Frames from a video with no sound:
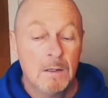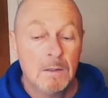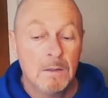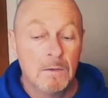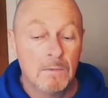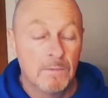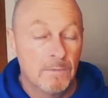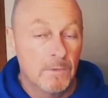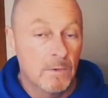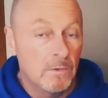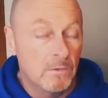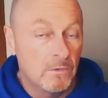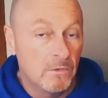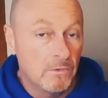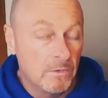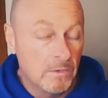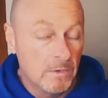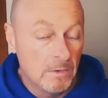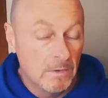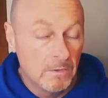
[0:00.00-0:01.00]
The
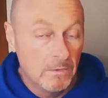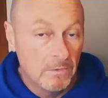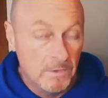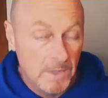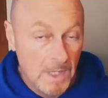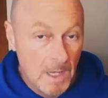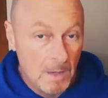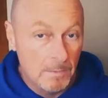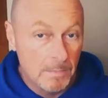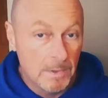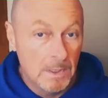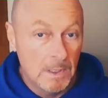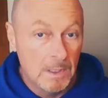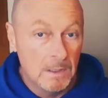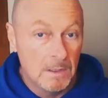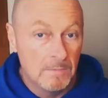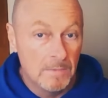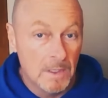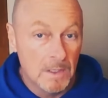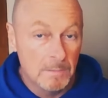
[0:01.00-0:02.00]
first step in
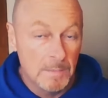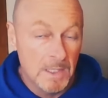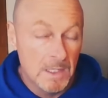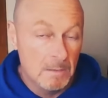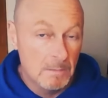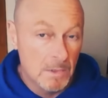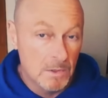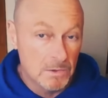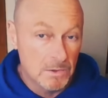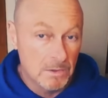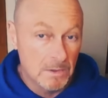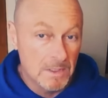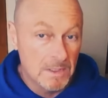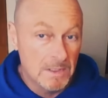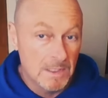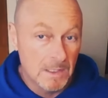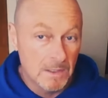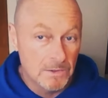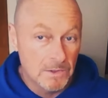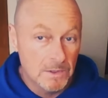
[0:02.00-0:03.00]
developing emotional
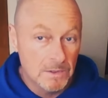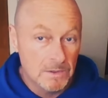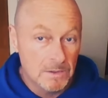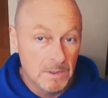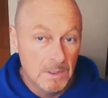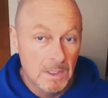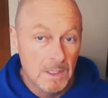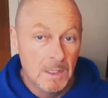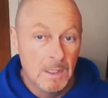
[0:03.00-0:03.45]
intelligence